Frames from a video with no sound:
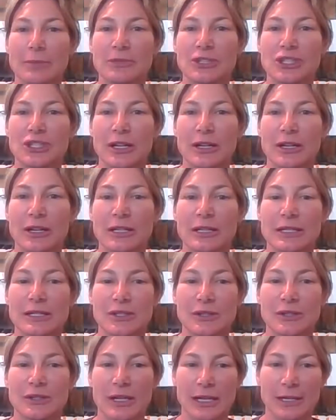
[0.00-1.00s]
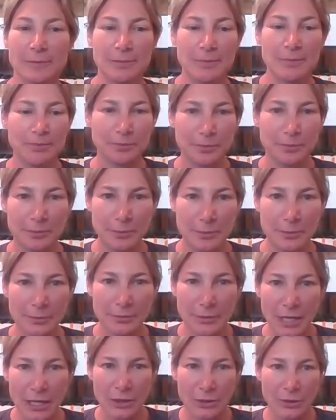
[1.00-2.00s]
sharing the screen.
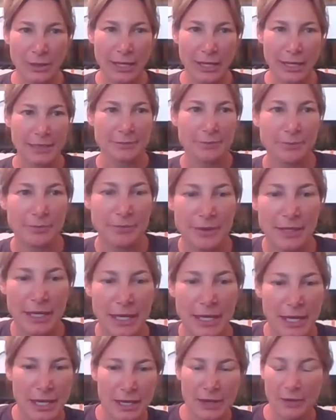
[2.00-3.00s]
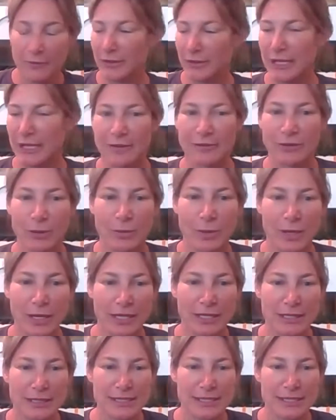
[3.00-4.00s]
Okay, hopefully everyone
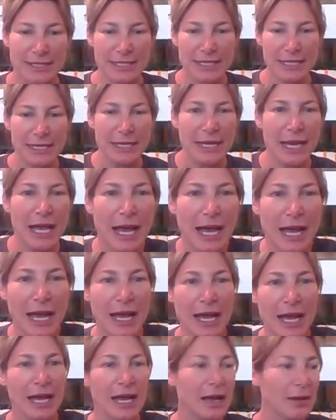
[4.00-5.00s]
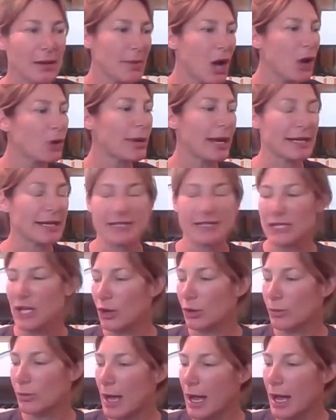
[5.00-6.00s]
could see. Okay,
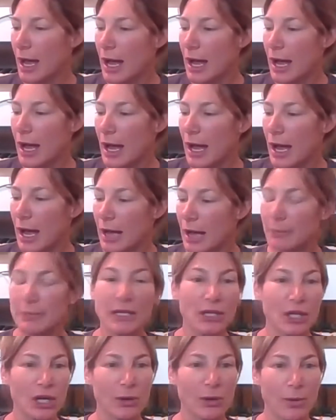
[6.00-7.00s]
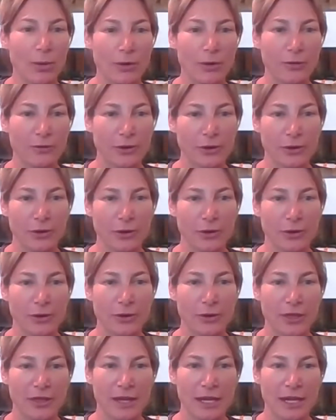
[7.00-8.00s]
so I'm going to go
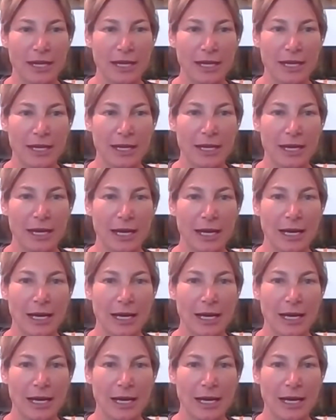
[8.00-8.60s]
over the